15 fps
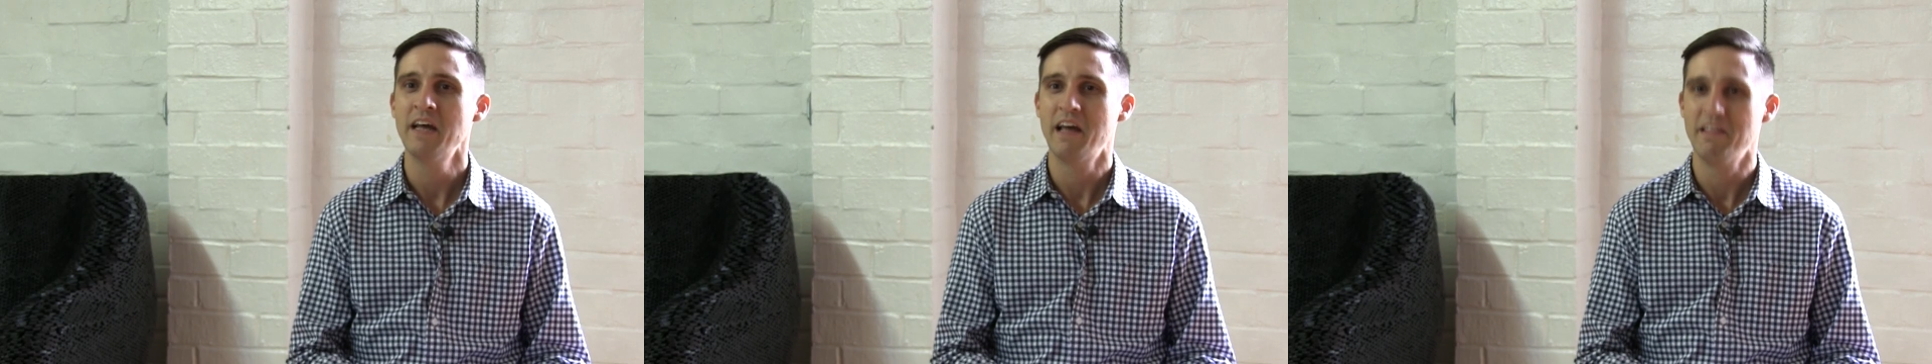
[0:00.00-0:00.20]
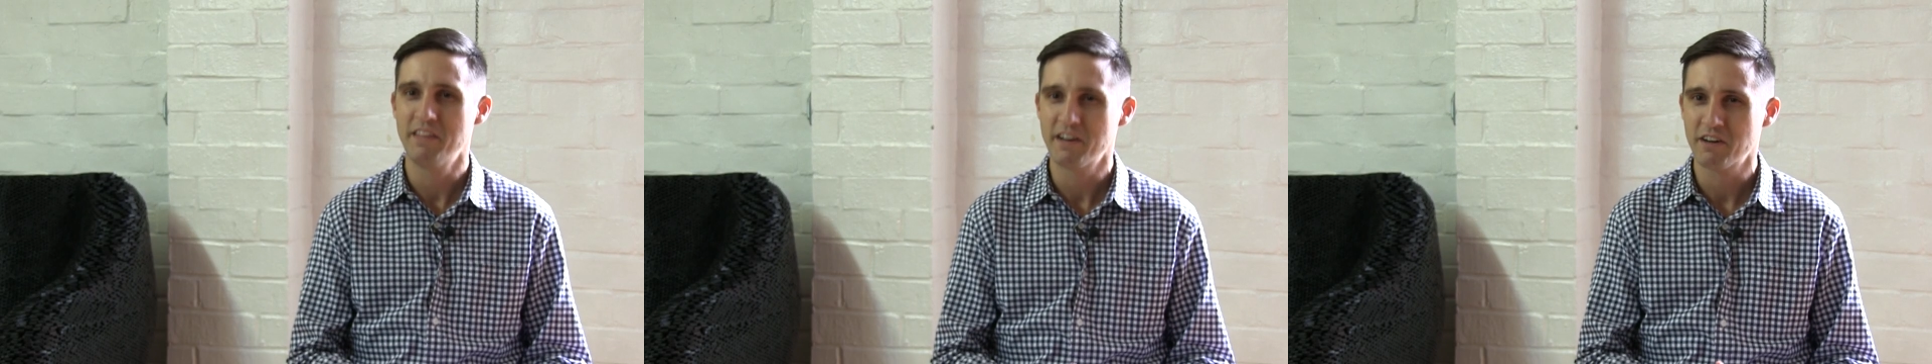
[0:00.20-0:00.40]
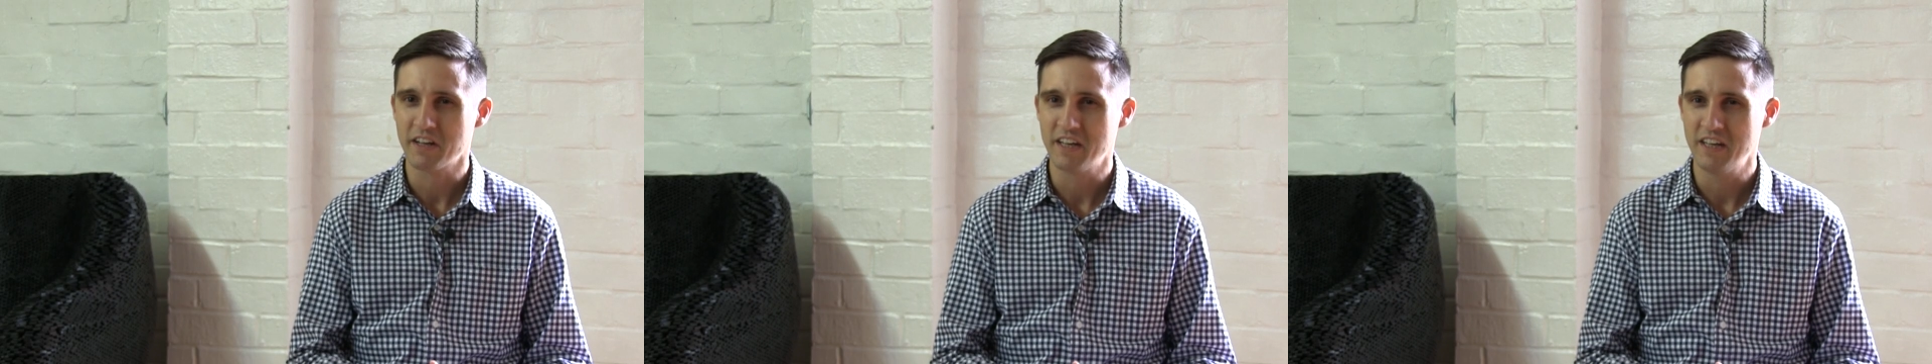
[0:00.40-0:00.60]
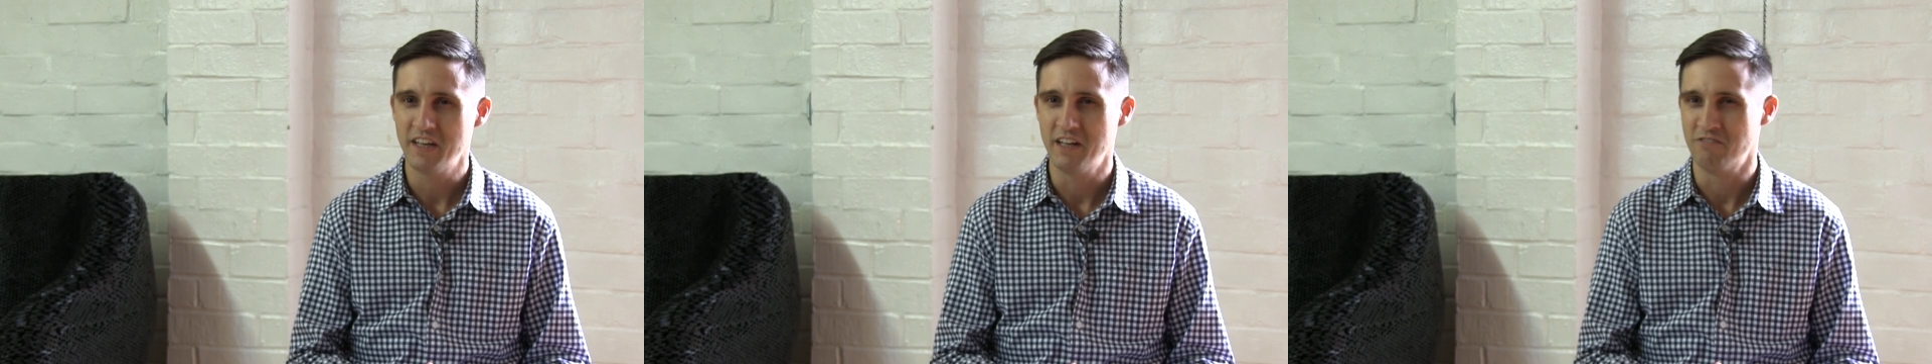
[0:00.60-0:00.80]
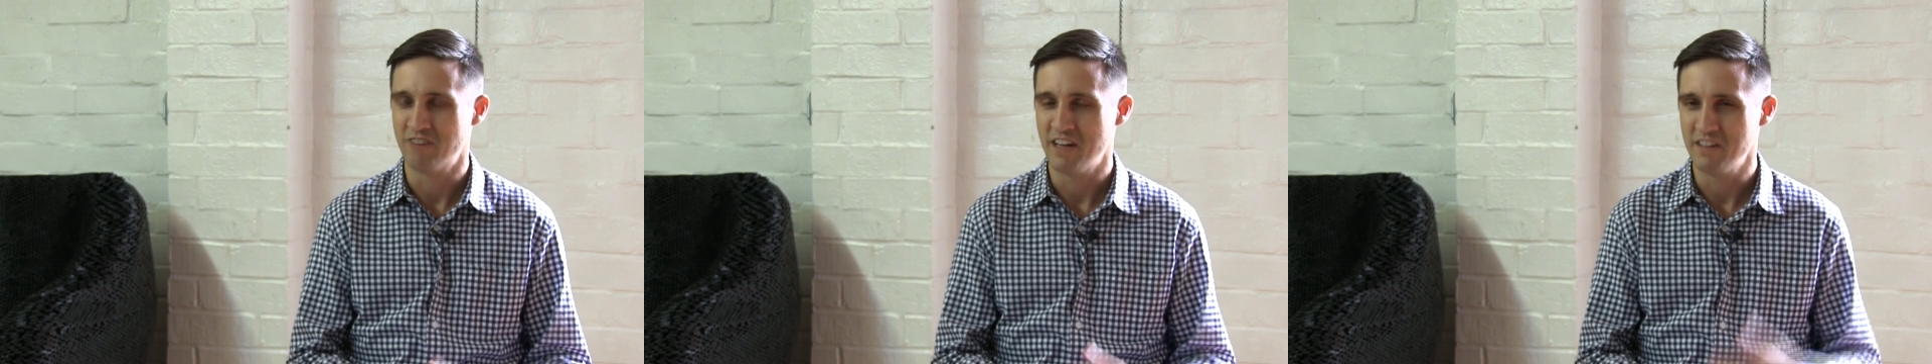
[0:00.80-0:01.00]
And there
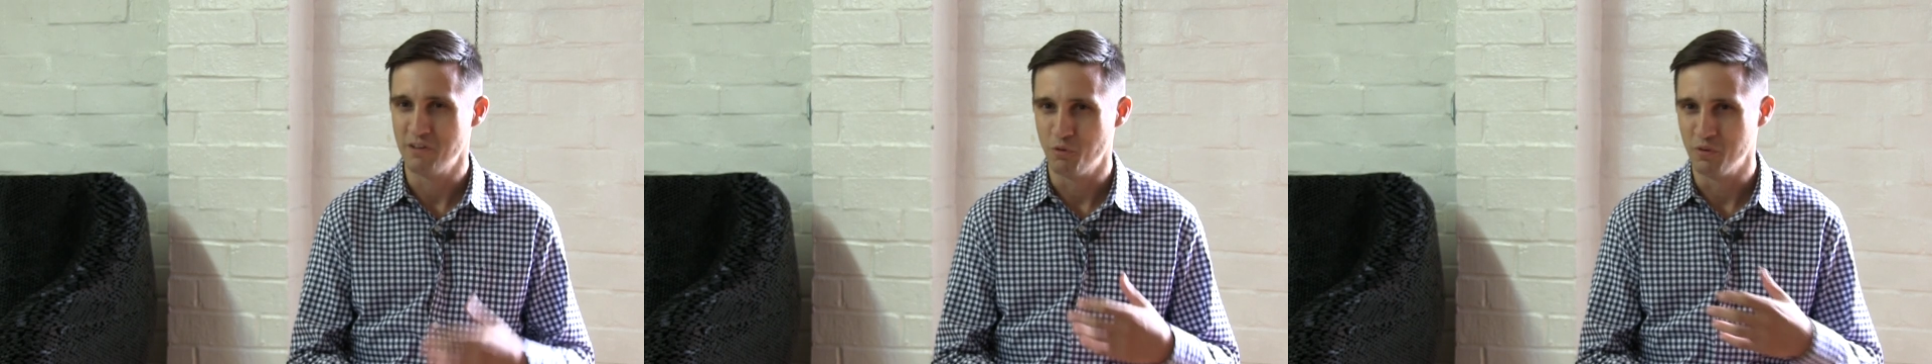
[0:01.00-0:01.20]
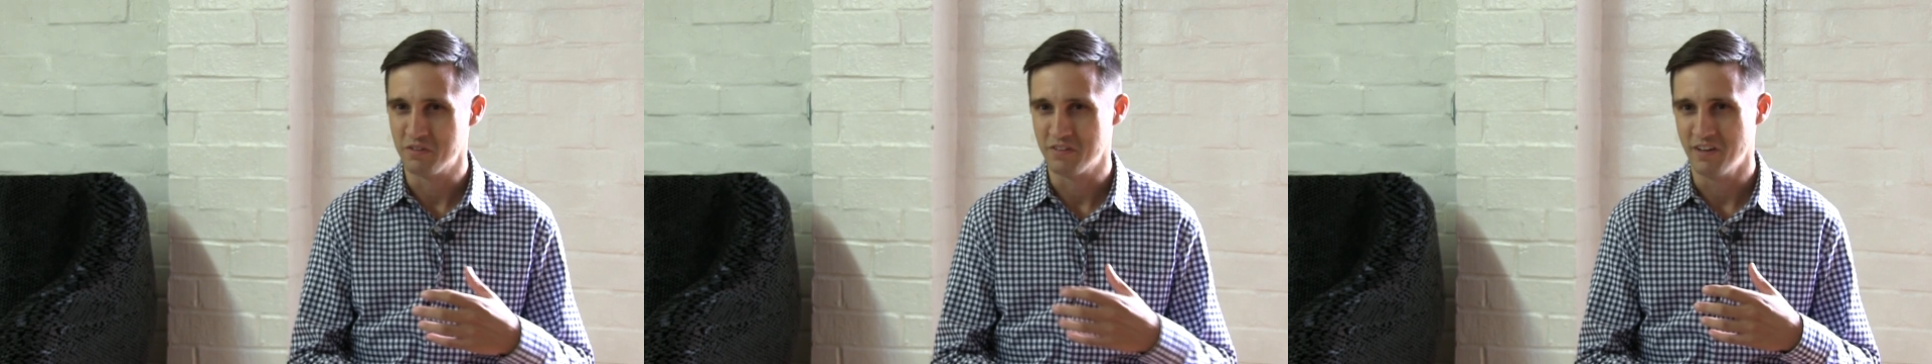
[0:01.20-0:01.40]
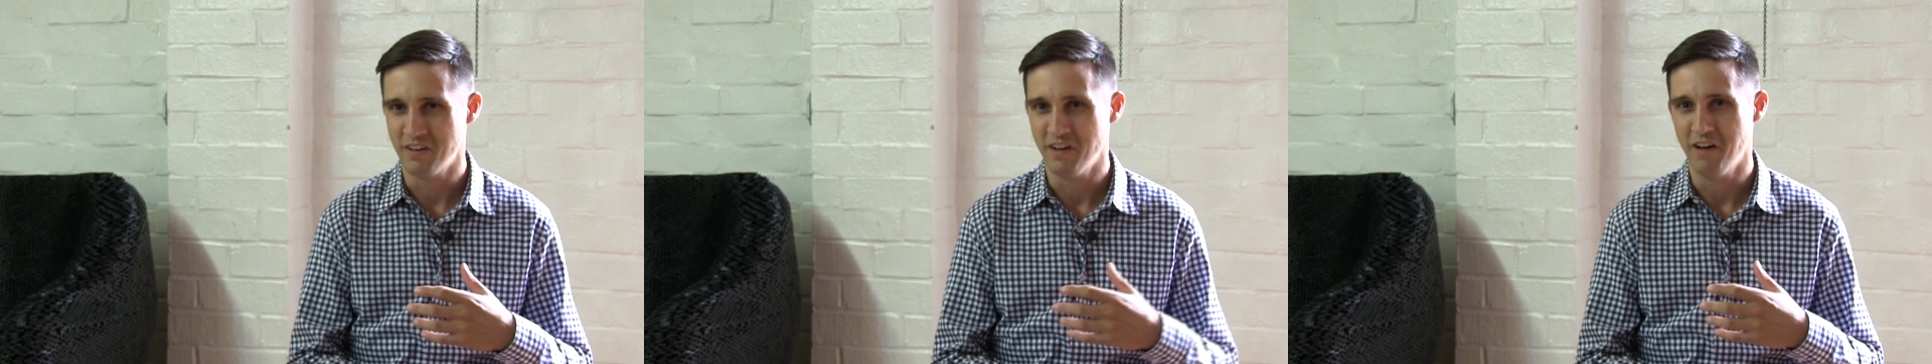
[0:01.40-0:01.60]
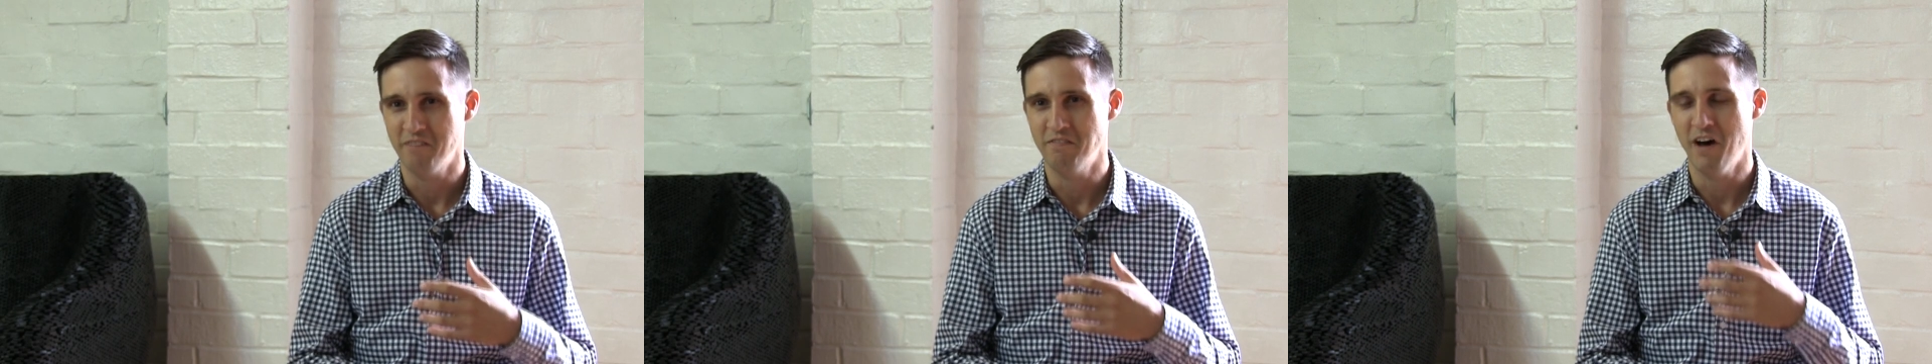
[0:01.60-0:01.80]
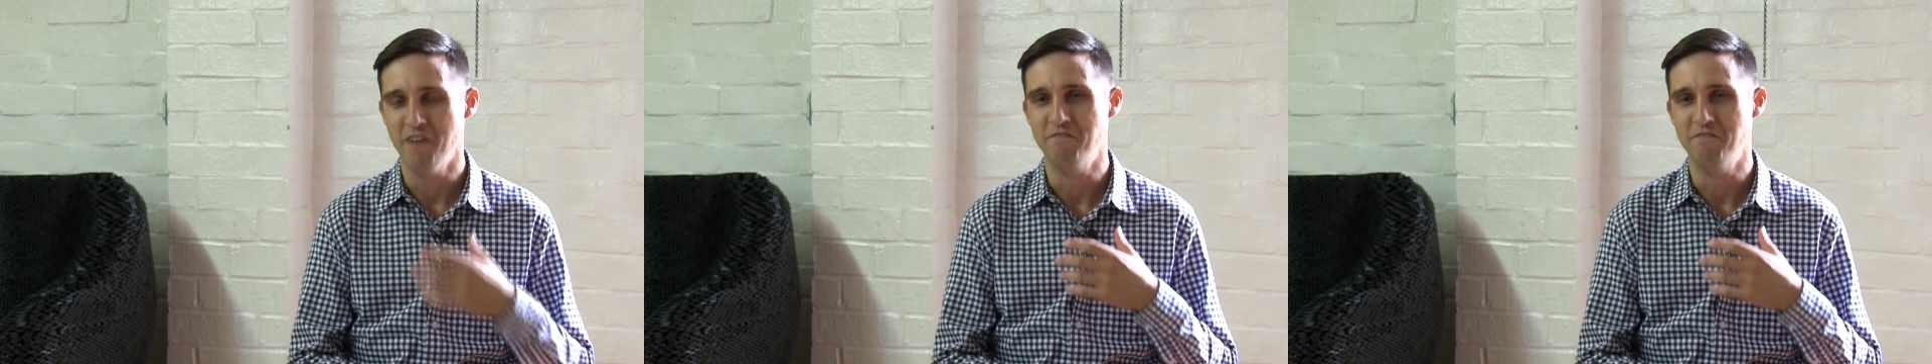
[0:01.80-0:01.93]
again, right, there was a